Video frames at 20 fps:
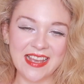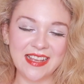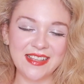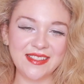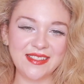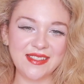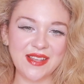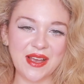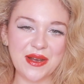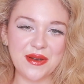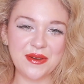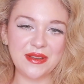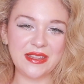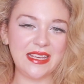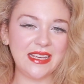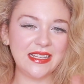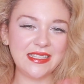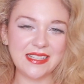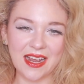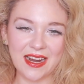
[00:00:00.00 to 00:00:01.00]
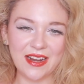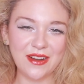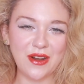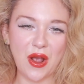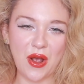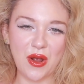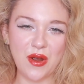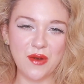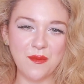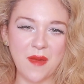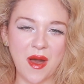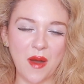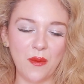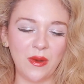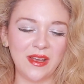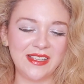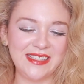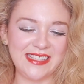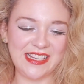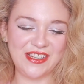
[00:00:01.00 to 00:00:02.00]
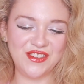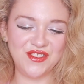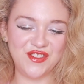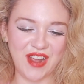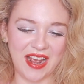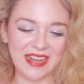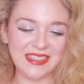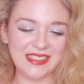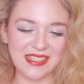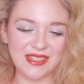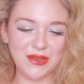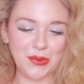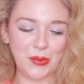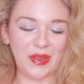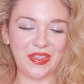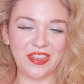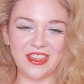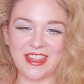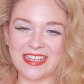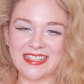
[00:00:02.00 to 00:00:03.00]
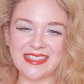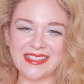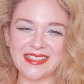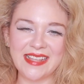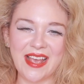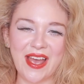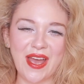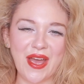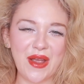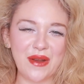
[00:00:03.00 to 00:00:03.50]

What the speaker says: So the entire home was injected with this